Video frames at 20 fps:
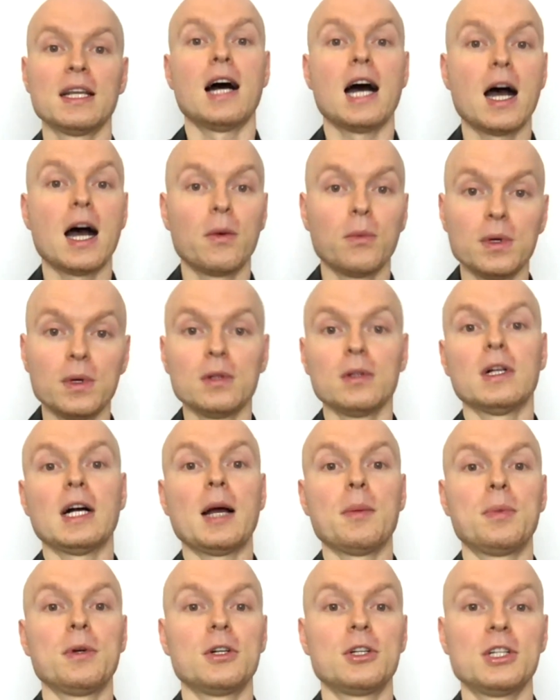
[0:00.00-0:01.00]
I will
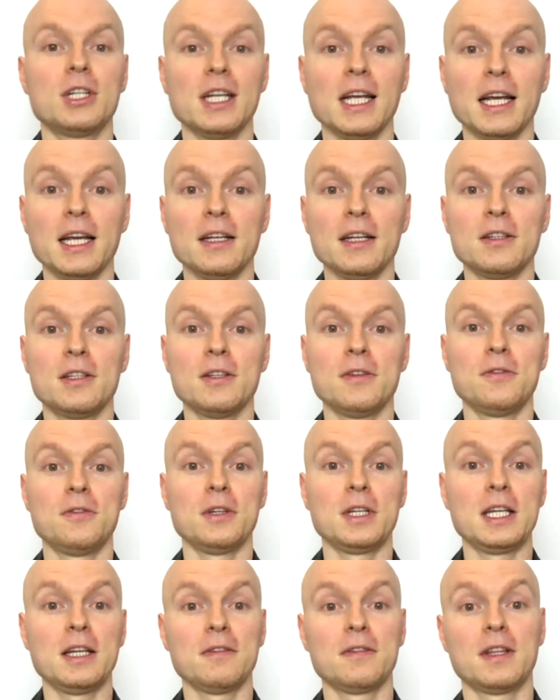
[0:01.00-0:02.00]
appreciate if you
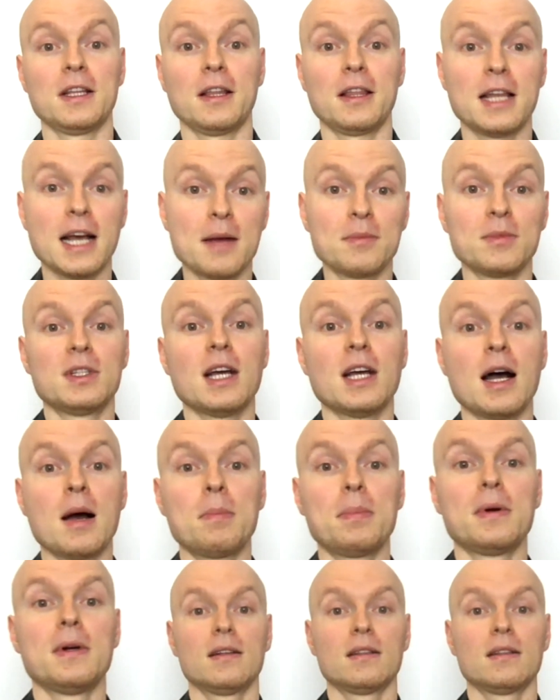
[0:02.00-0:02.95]
give the thumbs up,